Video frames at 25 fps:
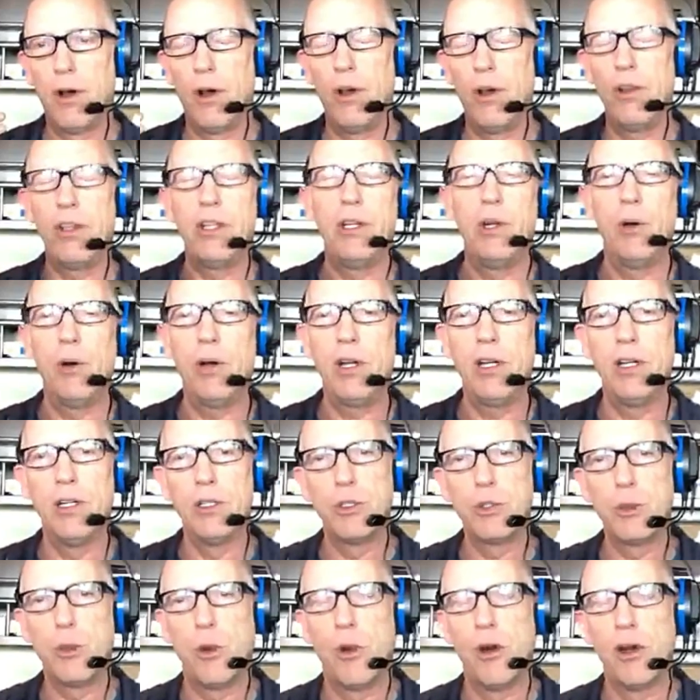all the
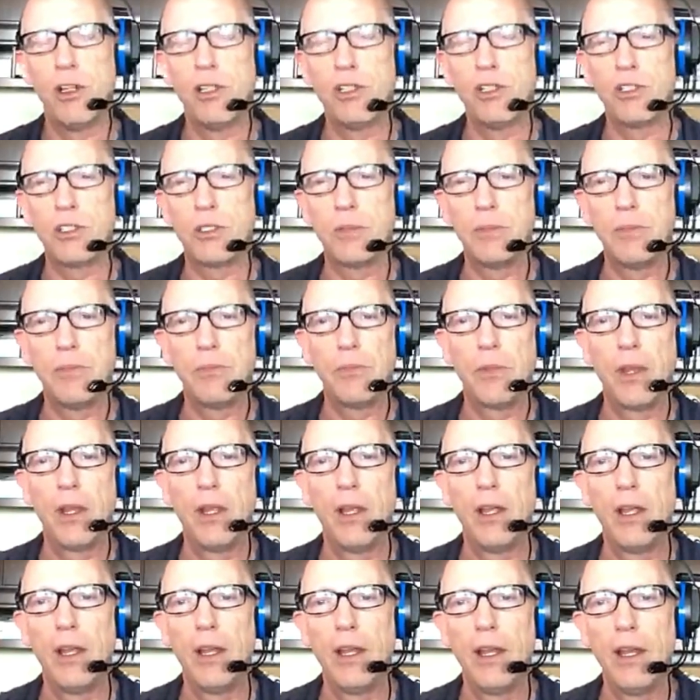audience wants
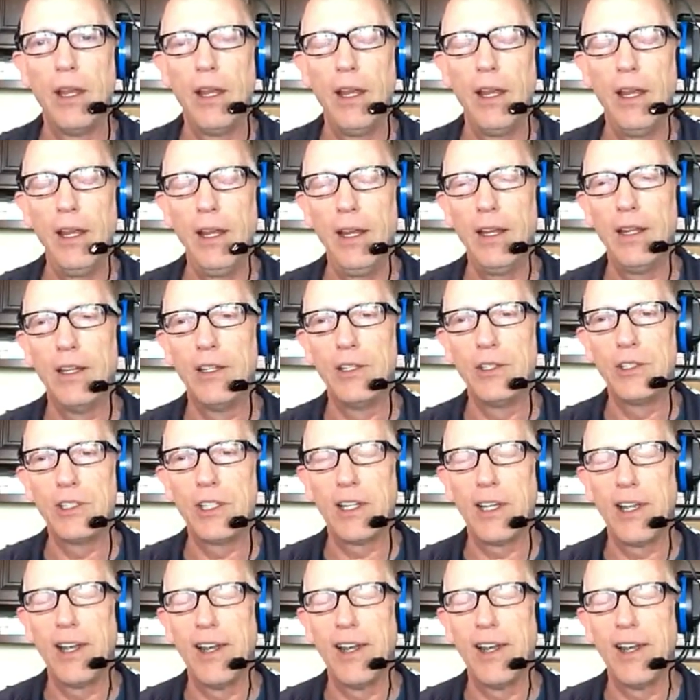is